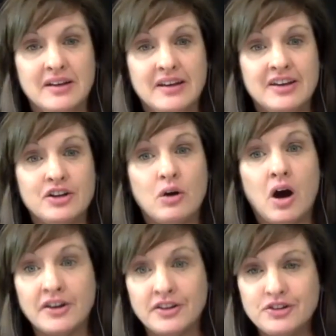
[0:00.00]
You know, are
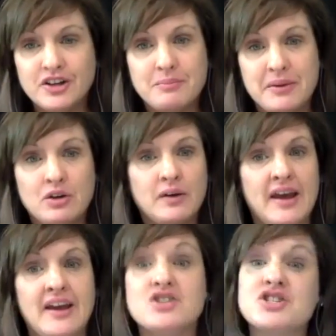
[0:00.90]
you going to be okay
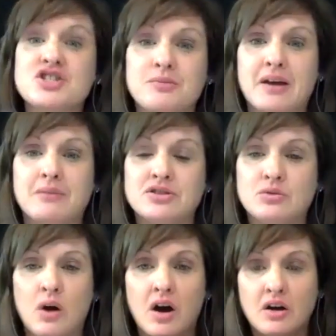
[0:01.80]
just to be able to
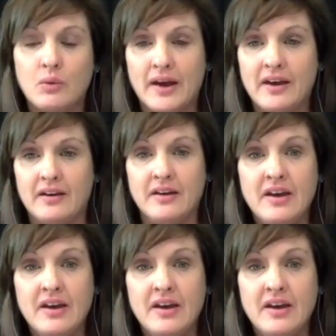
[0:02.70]
walk away?